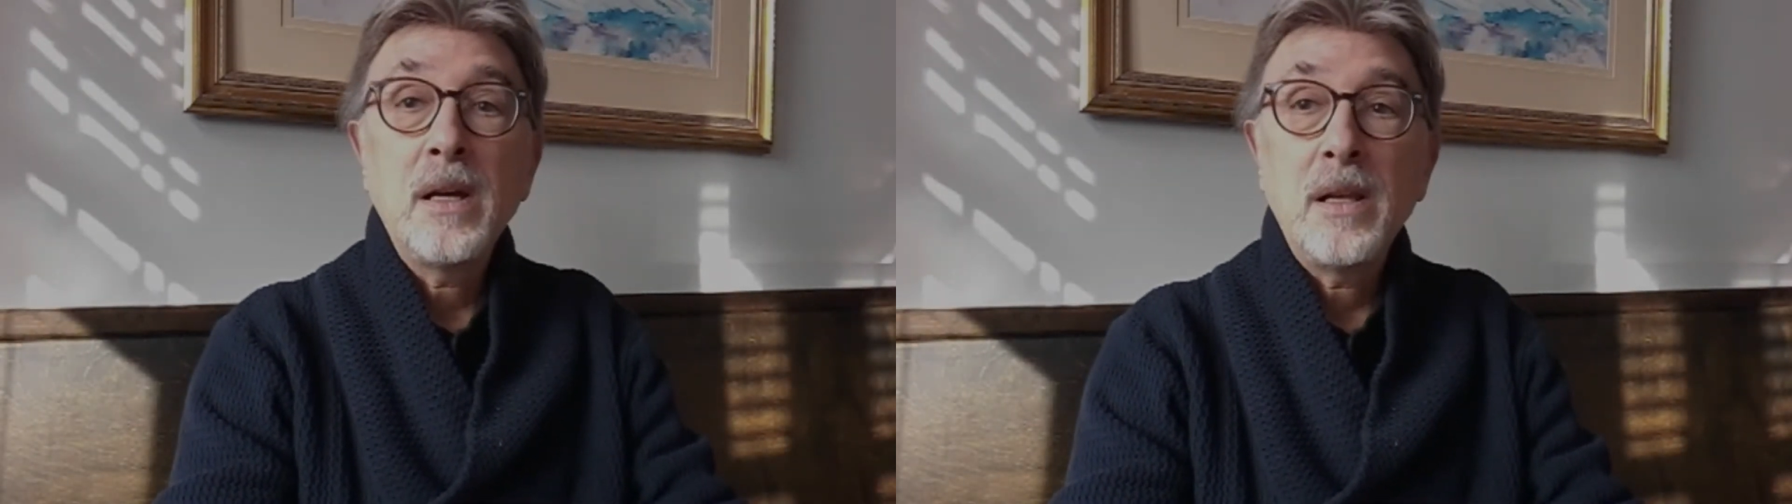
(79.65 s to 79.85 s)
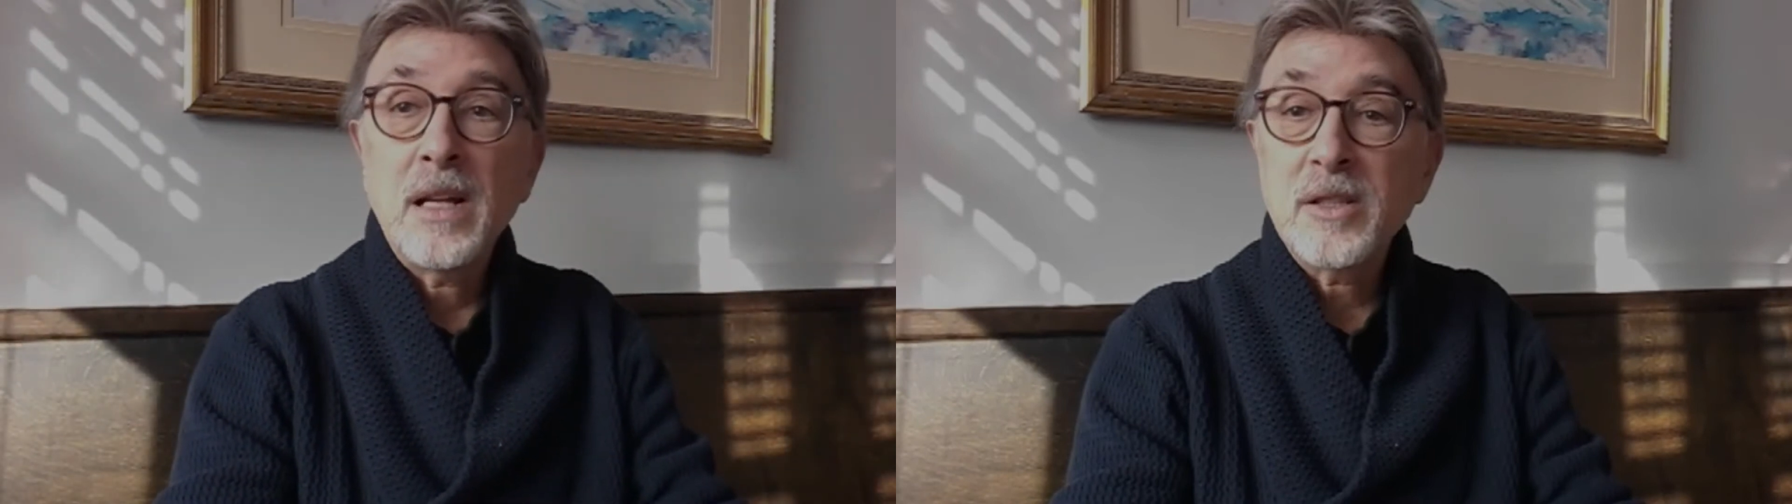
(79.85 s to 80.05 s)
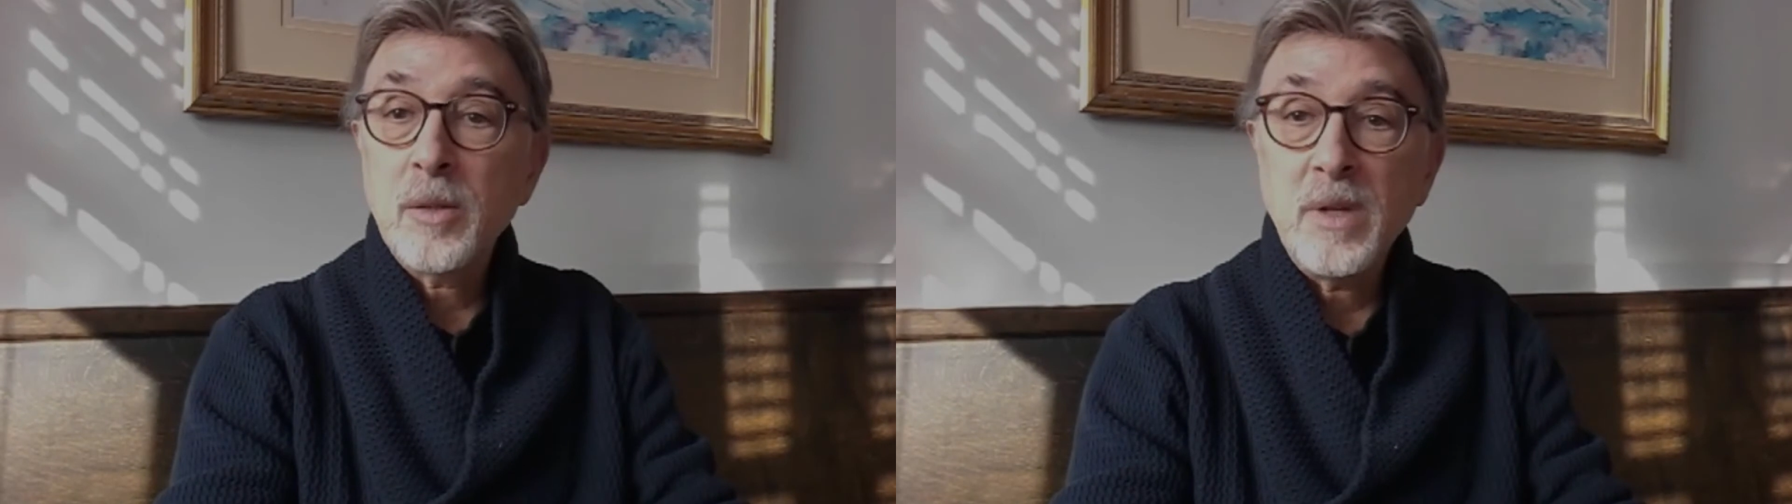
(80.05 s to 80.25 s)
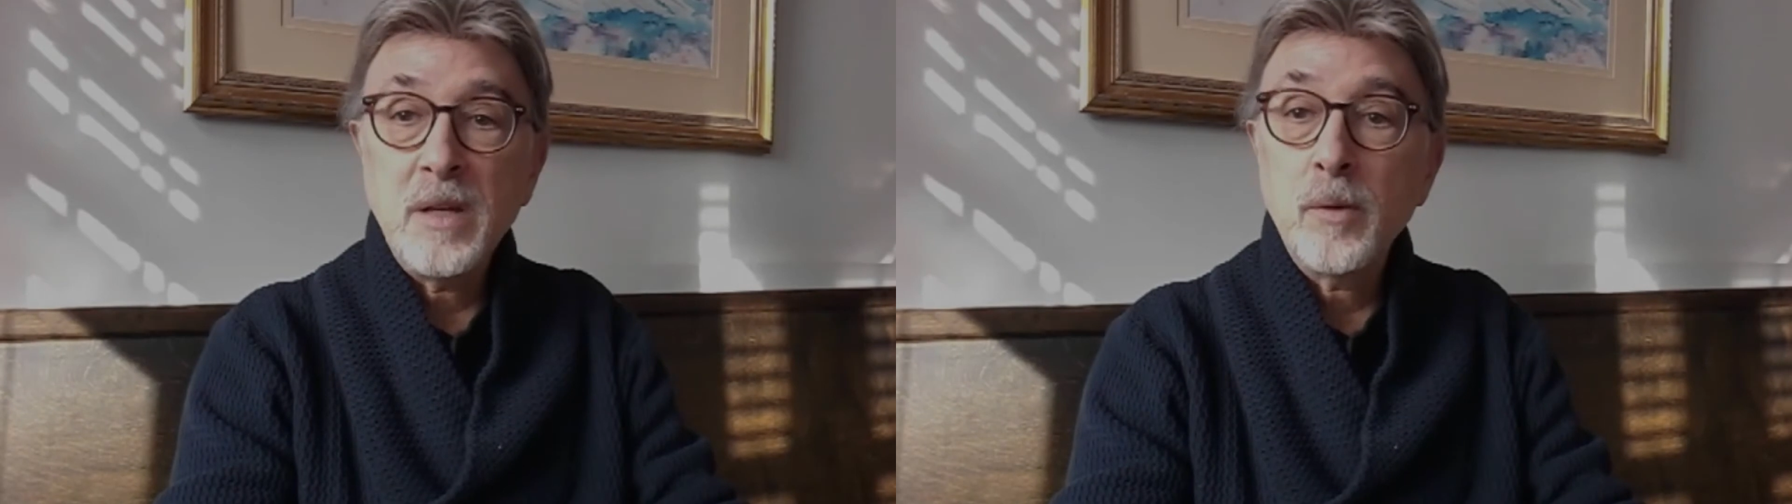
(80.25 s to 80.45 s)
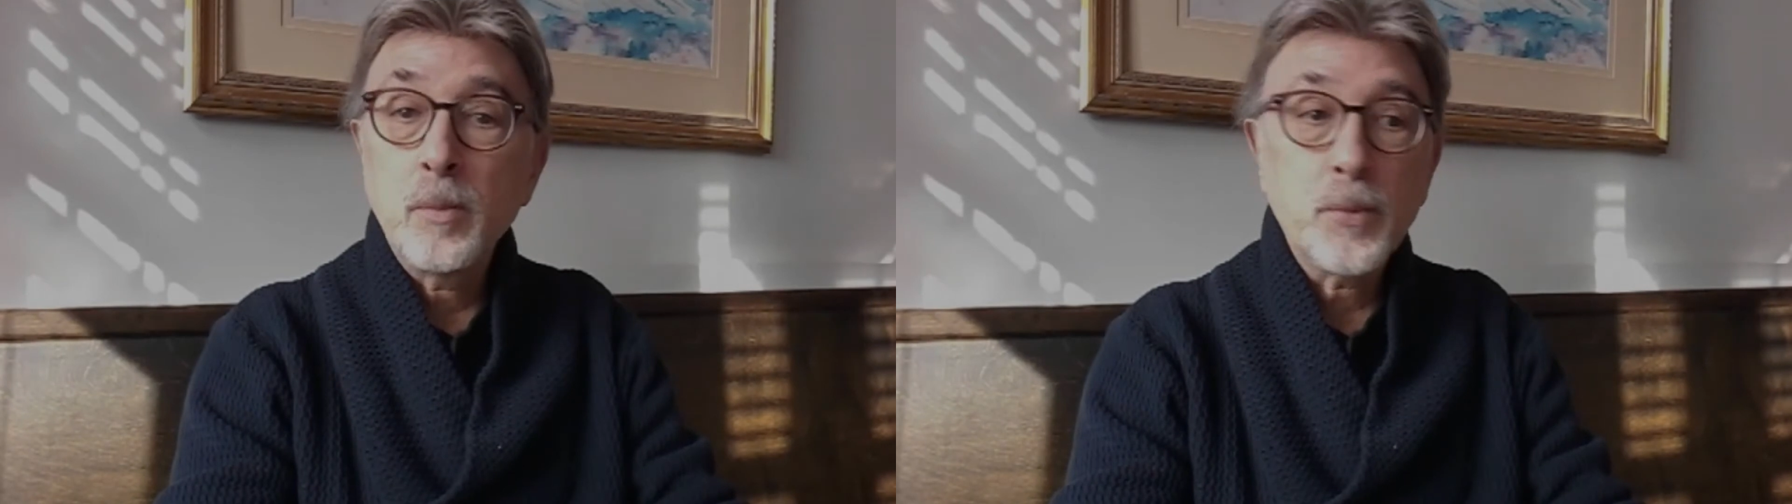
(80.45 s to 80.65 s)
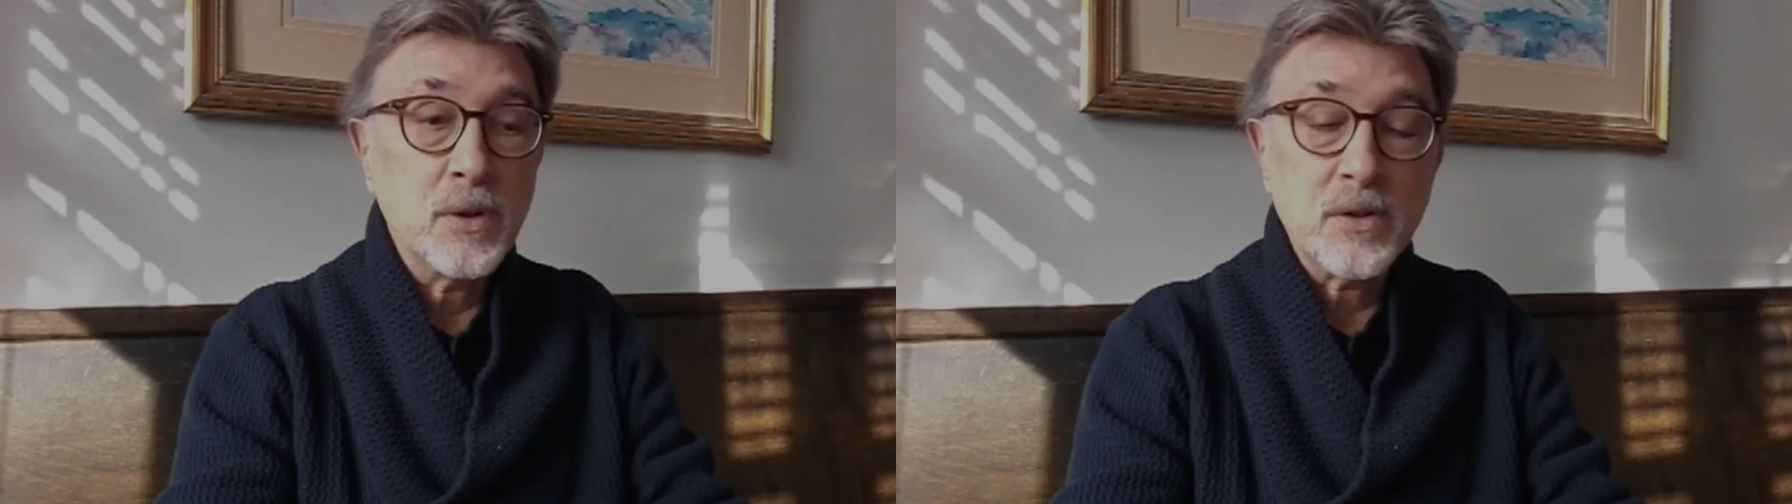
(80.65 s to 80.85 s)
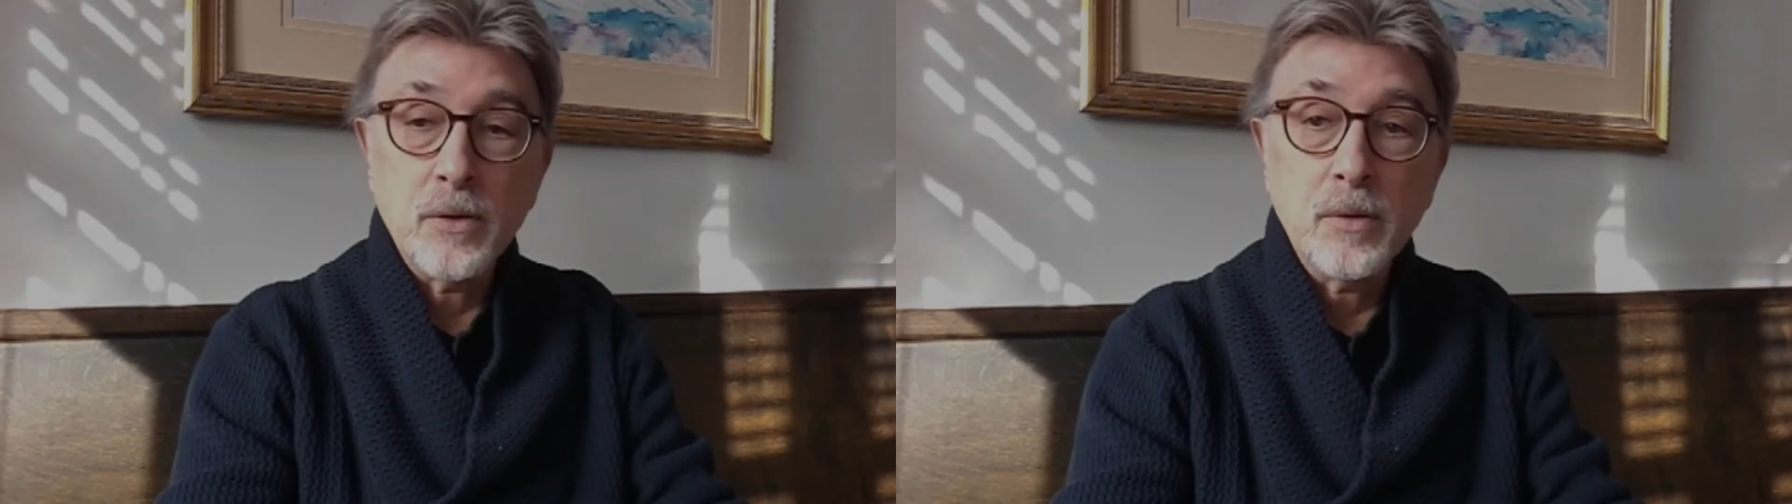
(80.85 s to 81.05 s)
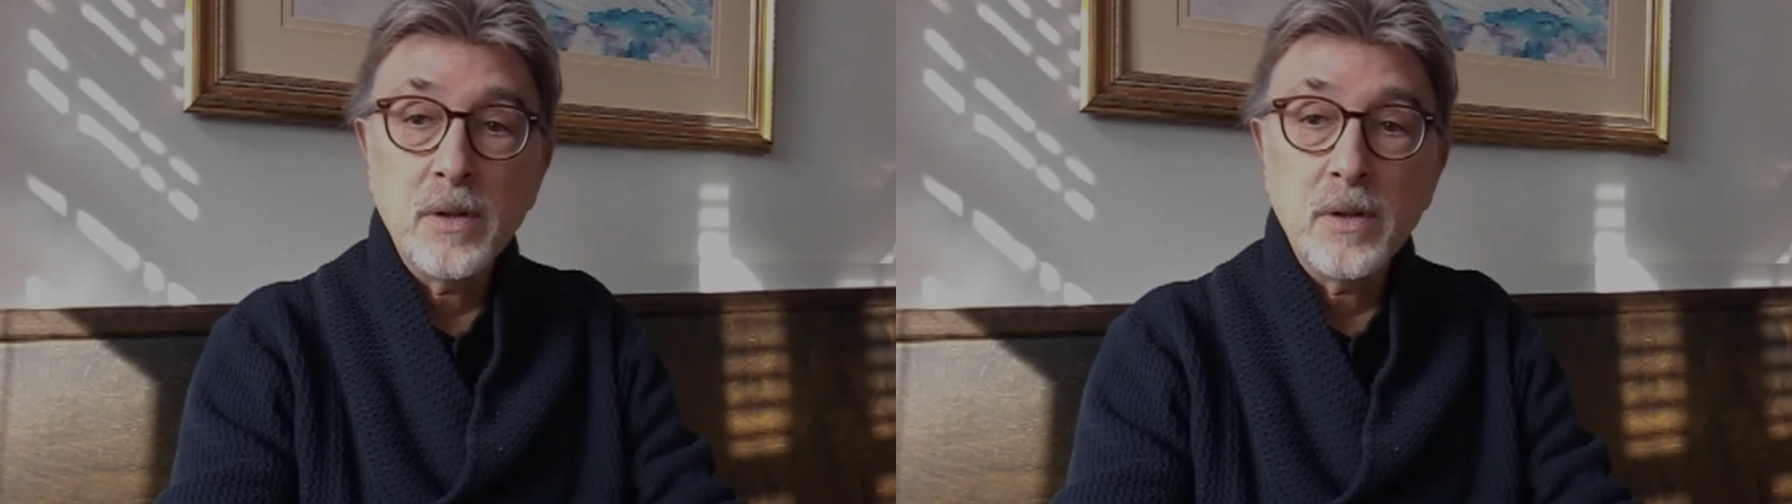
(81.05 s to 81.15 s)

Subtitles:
not some evil prisoner